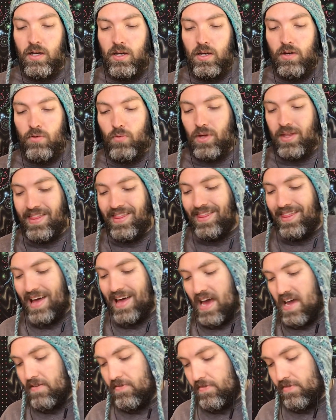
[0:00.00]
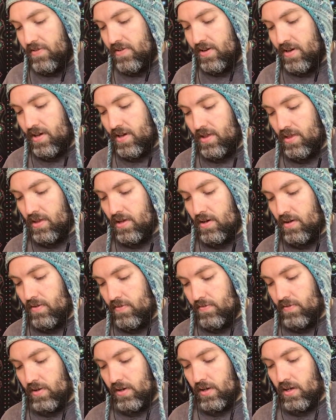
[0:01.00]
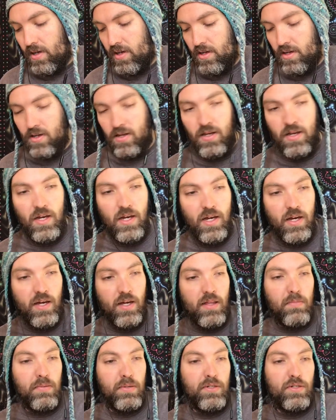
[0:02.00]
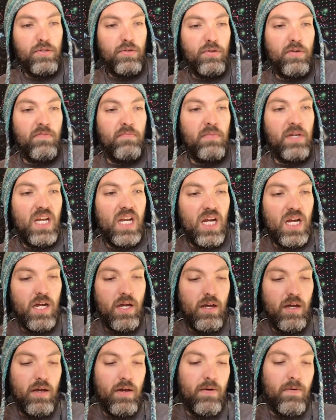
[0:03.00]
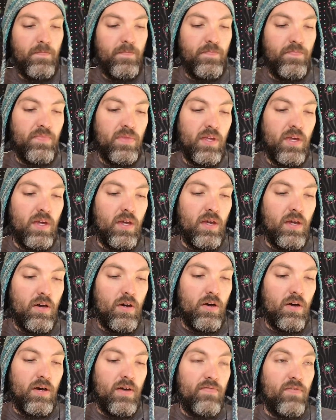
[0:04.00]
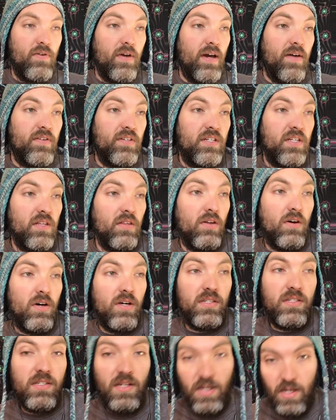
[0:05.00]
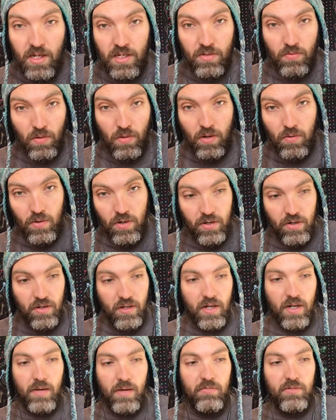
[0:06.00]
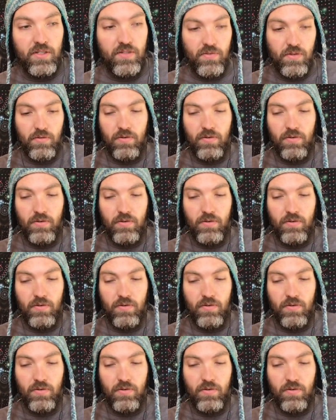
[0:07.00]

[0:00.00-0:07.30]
with life, love, and the pursuit of meaning. If you haven't seen Lost, it's well worth your time, just for the